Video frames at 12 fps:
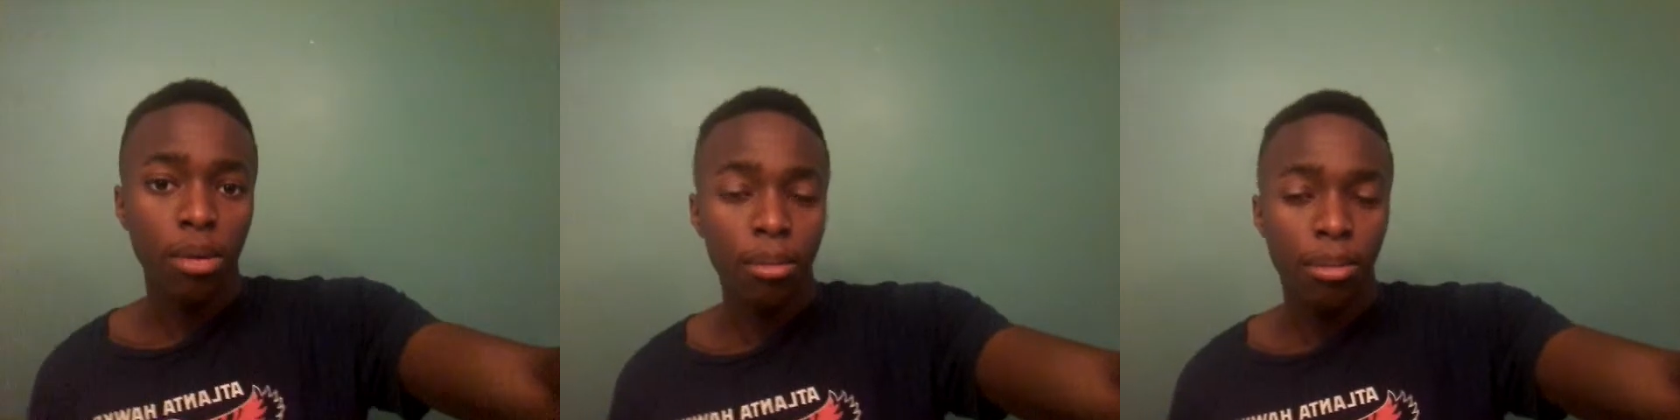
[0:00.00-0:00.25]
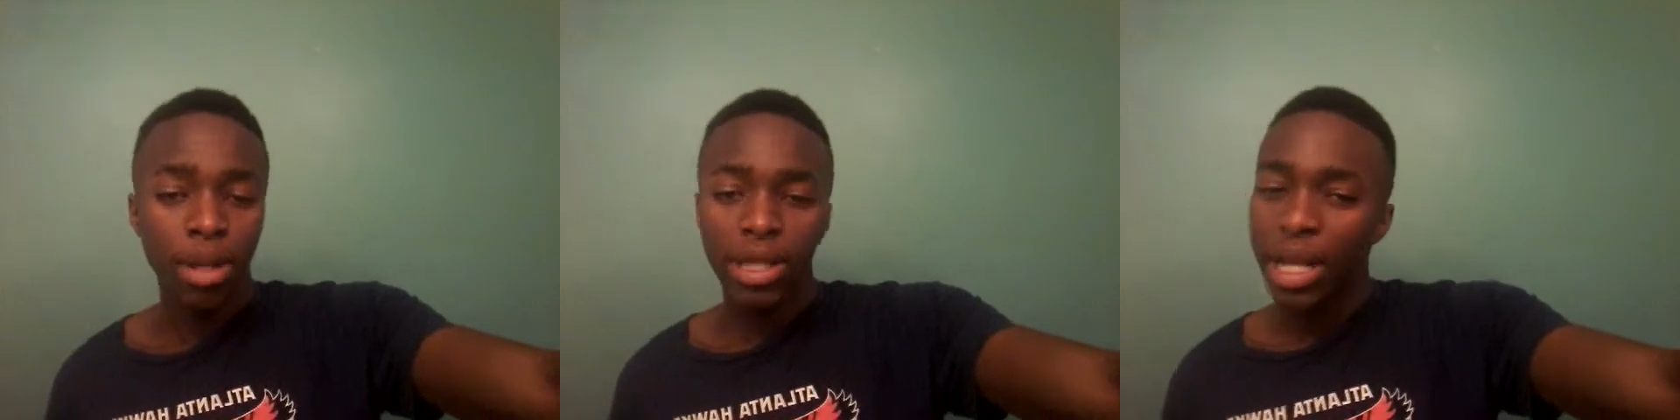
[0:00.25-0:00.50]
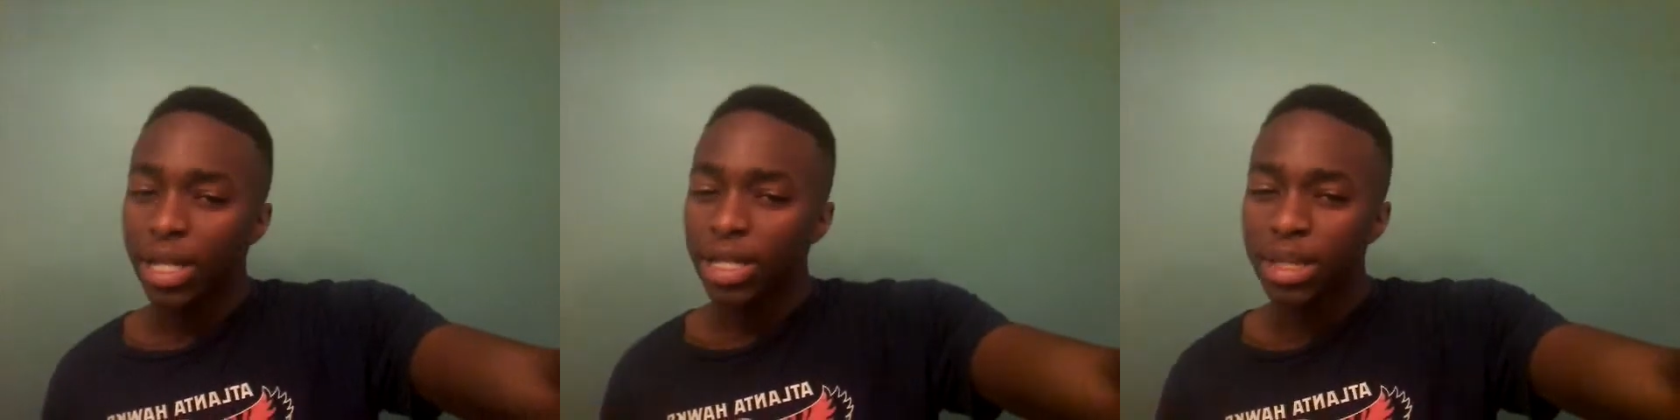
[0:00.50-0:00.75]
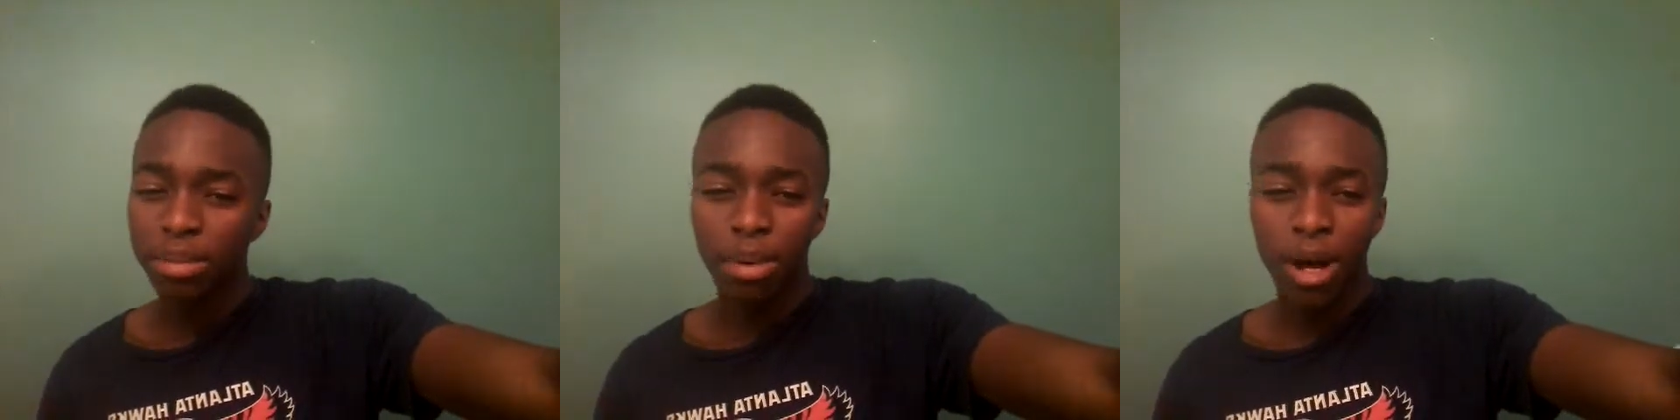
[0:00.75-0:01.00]
But that
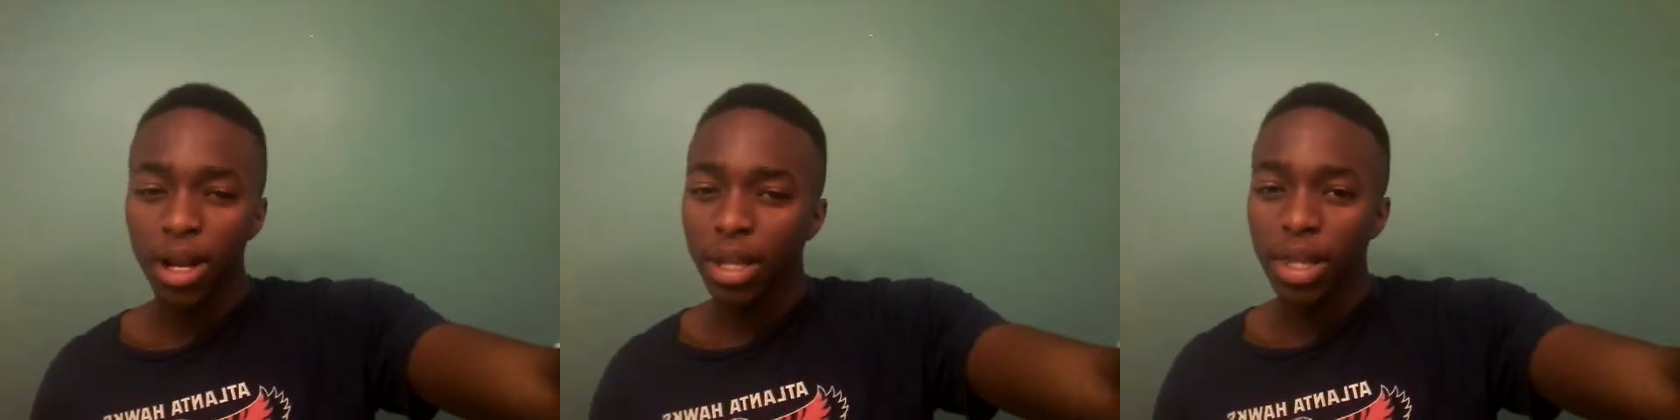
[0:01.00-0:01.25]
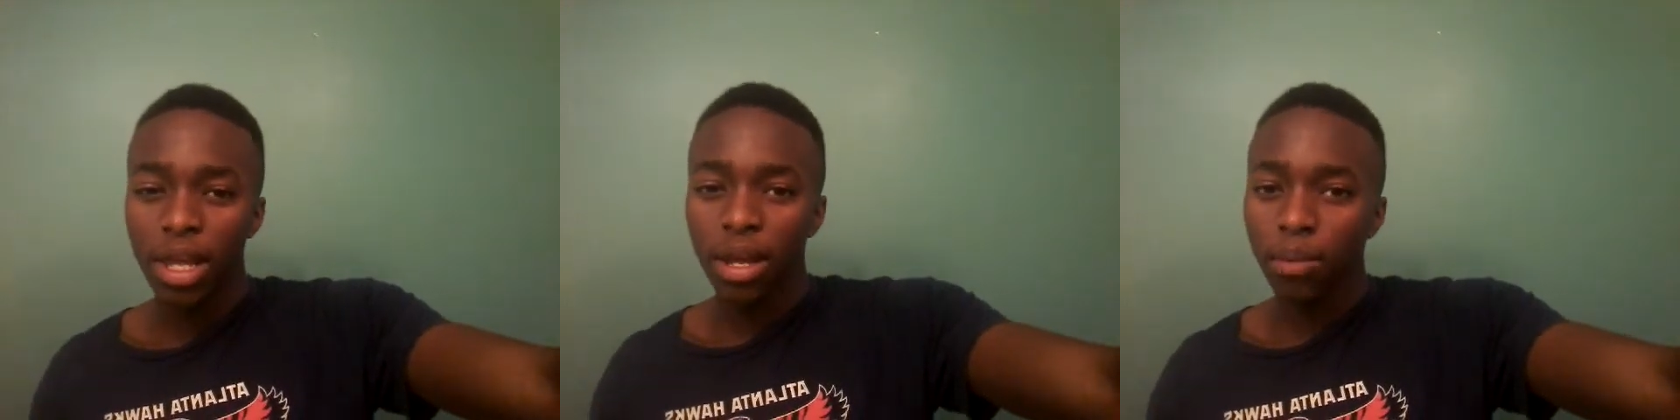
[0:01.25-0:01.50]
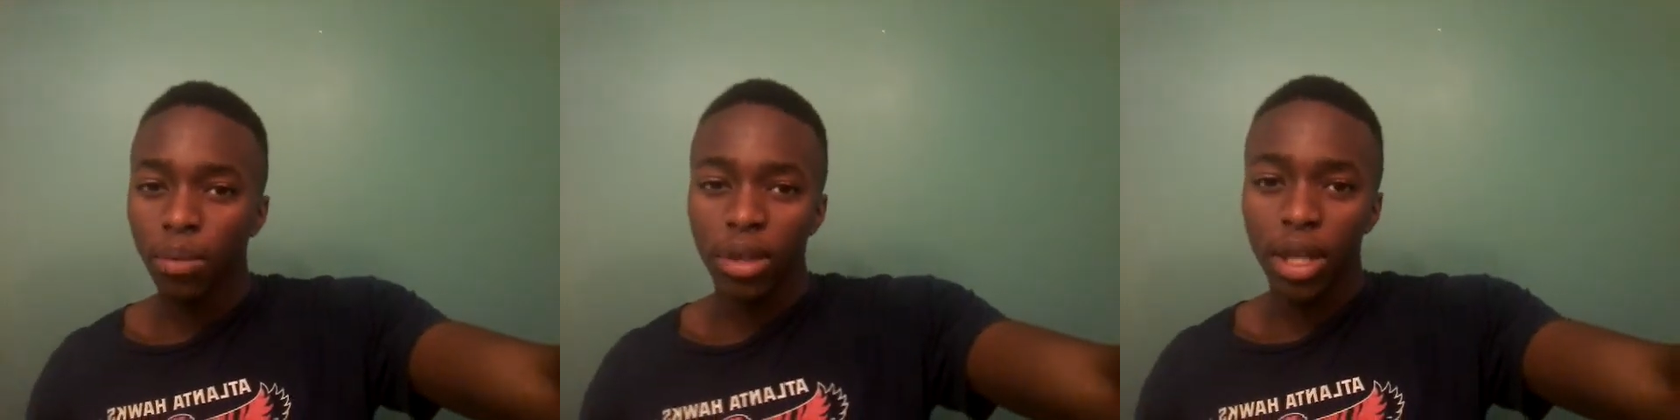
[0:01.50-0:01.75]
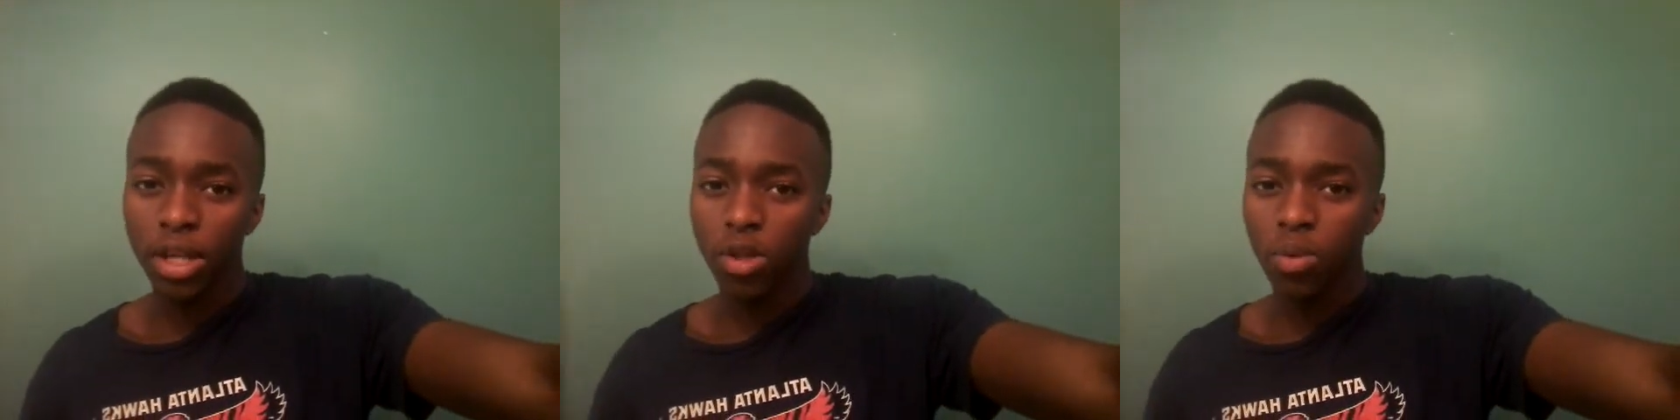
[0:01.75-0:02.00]
spot at the end with
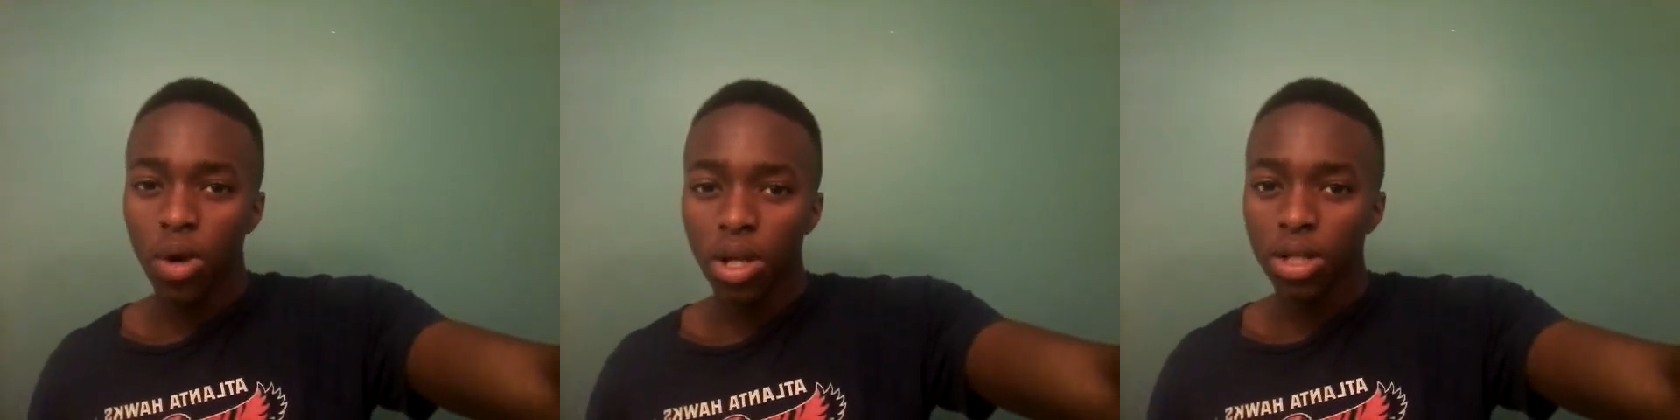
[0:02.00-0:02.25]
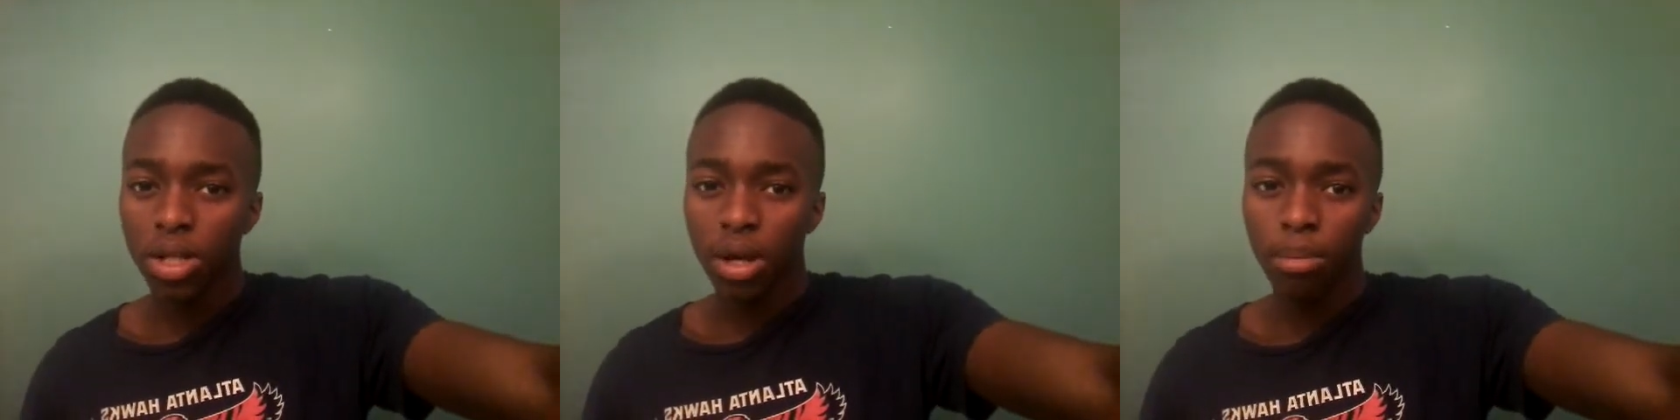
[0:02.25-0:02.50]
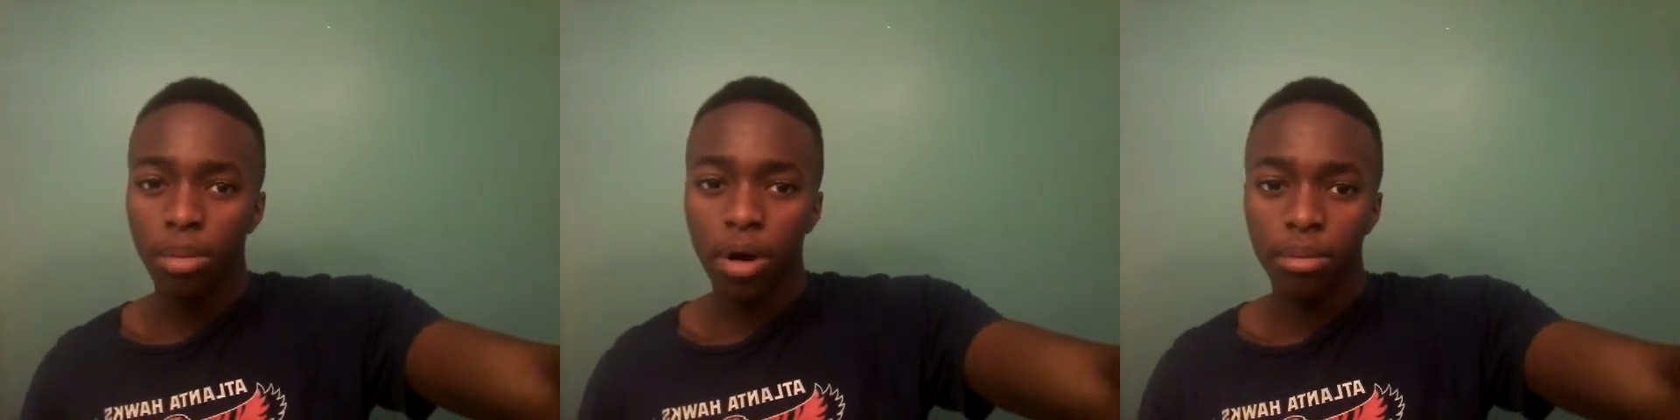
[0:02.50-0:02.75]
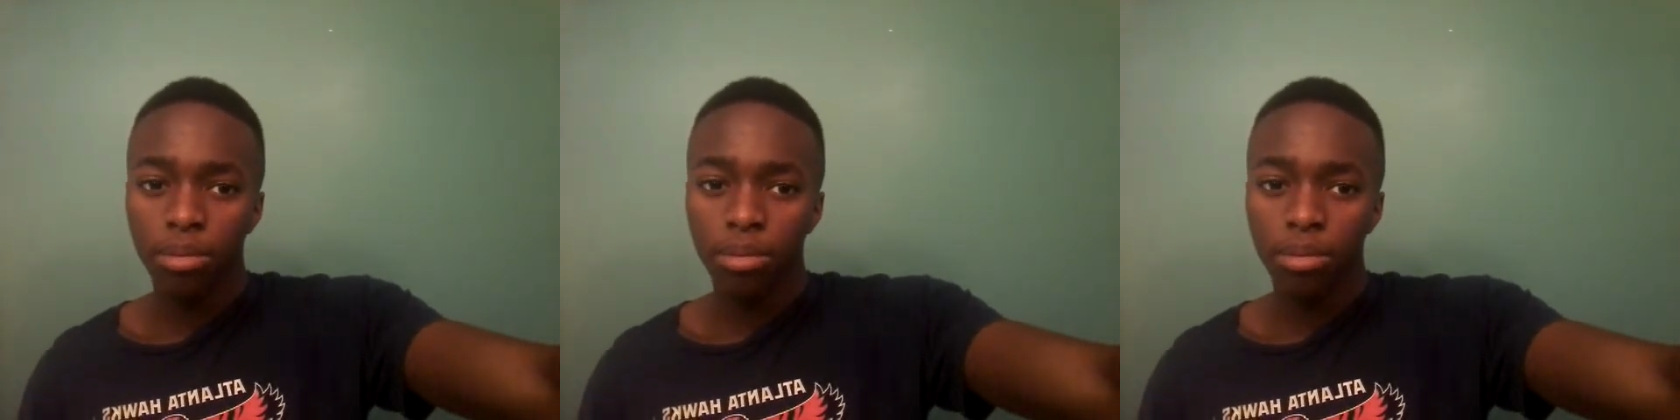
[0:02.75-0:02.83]
that swanton bomb